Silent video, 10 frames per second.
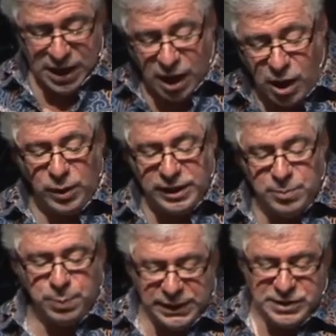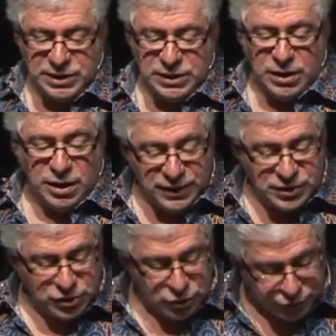holy and pleasing to God. This
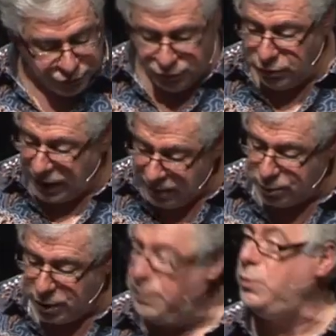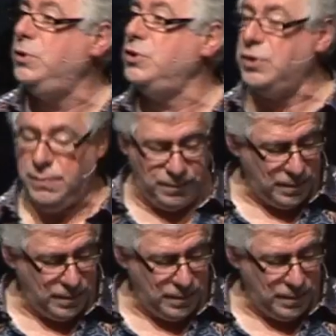is your true and proper worship.